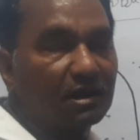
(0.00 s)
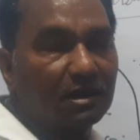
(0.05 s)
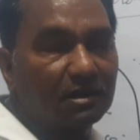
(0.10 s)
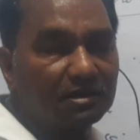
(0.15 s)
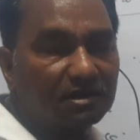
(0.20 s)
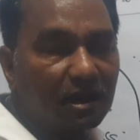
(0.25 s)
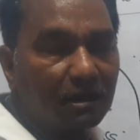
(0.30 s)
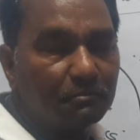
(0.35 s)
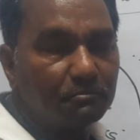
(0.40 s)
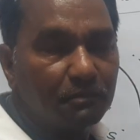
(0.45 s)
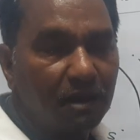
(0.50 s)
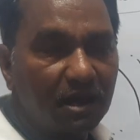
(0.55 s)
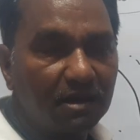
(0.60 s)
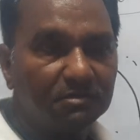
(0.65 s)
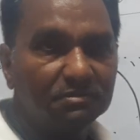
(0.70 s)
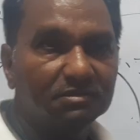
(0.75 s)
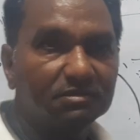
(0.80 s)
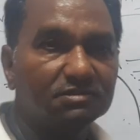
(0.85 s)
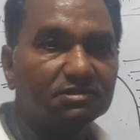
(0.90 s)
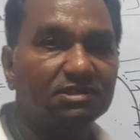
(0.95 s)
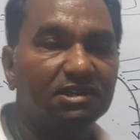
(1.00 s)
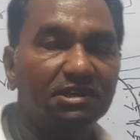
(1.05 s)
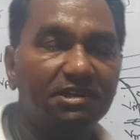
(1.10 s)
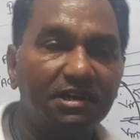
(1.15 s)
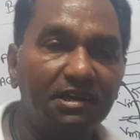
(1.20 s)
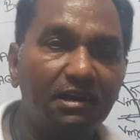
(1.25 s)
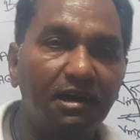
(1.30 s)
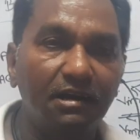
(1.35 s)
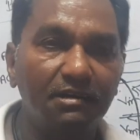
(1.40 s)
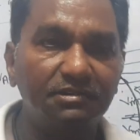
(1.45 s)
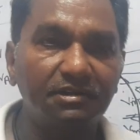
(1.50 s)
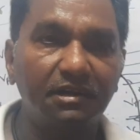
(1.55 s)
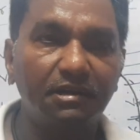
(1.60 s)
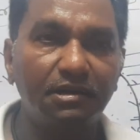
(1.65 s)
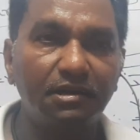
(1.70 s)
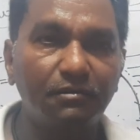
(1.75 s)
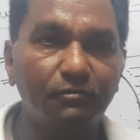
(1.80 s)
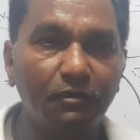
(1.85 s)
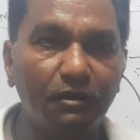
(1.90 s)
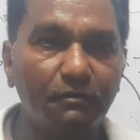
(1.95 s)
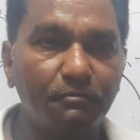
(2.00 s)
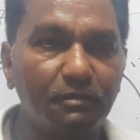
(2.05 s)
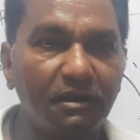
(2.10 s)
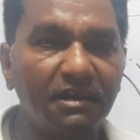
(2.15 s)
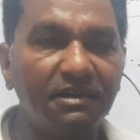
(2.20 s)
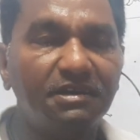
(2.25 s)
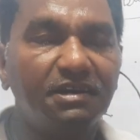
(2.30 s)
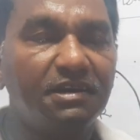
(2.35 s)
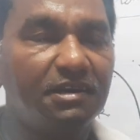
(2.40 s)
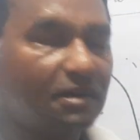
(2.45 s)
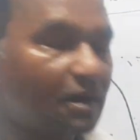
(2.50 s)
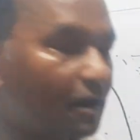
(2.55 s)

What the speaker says: the man sitting at the river bank. He